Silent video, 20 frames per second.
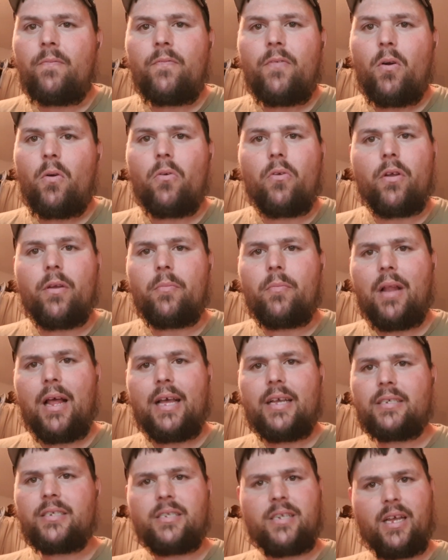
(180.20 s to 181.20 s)
for him
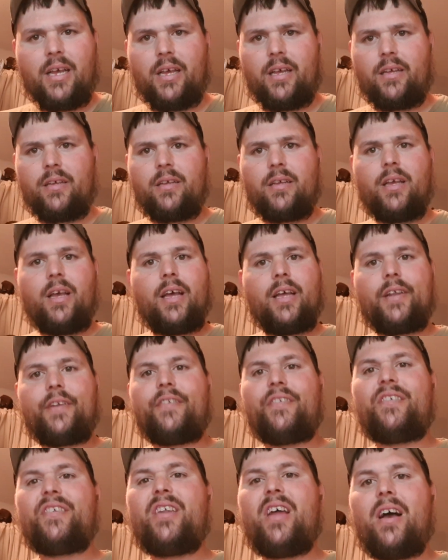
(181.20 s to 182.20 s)
last night.
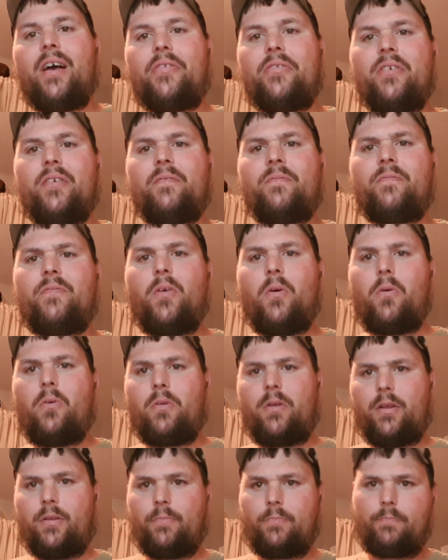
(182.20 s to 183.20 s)
Nothing
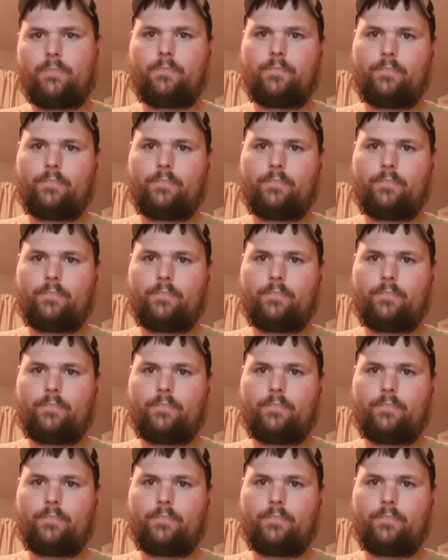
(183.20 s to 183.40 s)
for him.